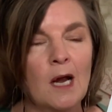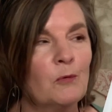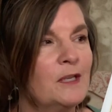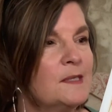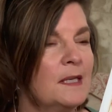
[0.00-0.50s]

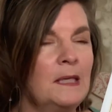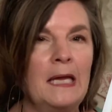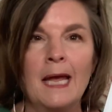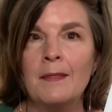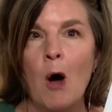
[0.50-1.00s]
recently
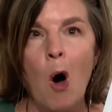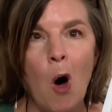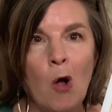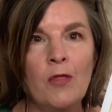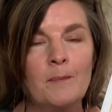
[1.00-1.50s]
and
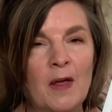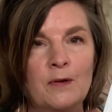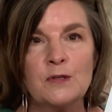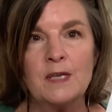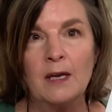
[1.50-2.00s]
all the
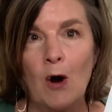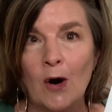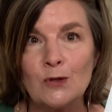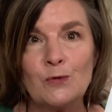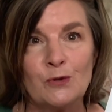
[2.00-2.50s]
Mother's Day
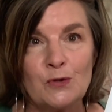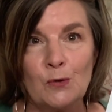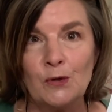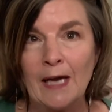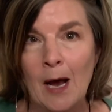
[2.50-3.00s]
cards were
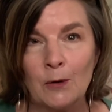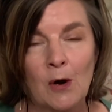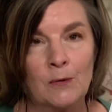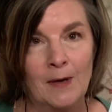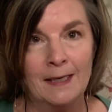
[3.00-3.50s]
sold out
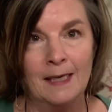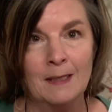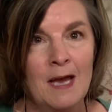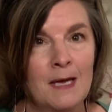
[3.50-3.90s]
already,